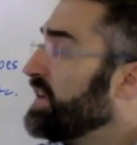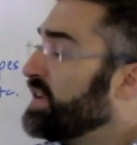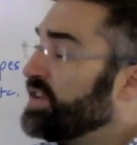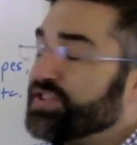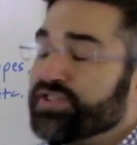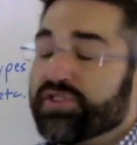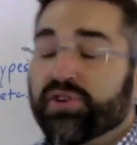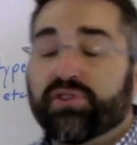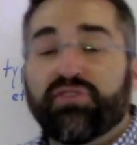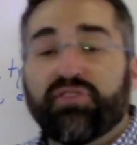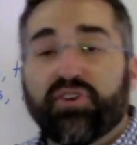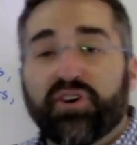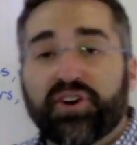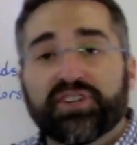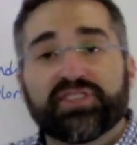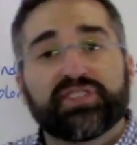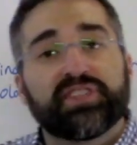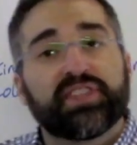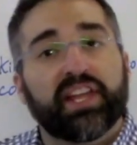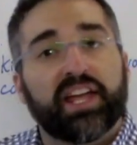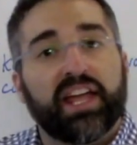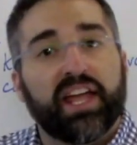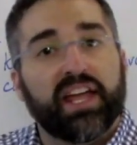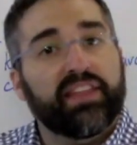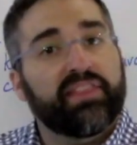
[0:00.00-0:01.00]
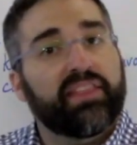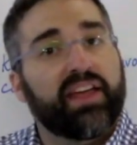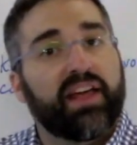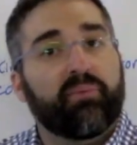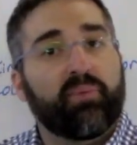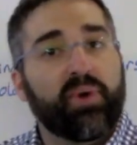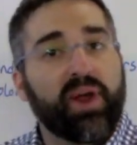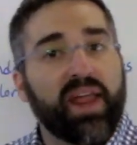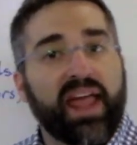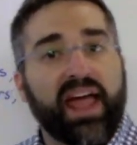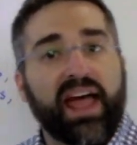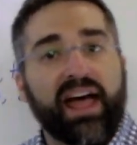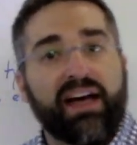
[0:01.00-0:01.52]
So first thing that
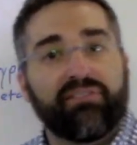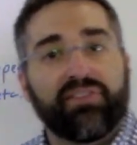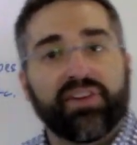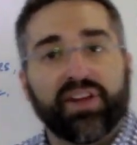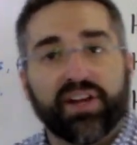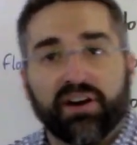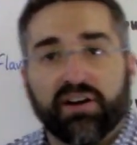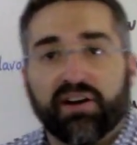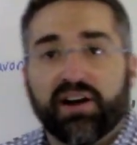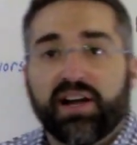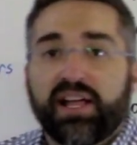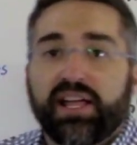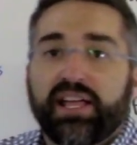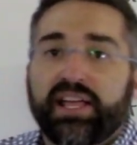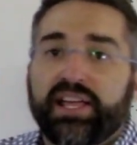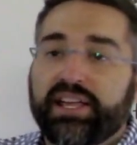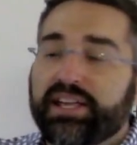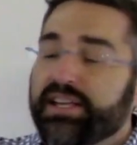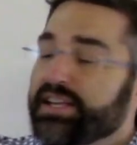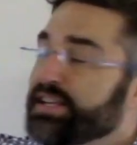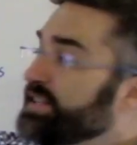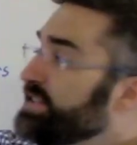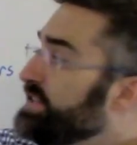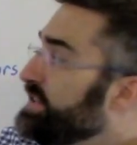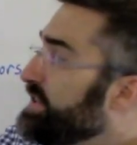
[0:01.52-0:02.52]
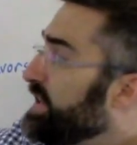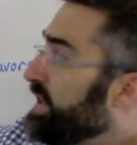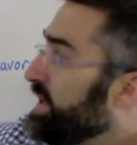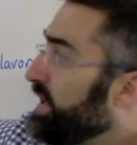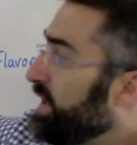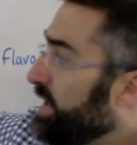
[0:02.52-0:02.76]
we have here is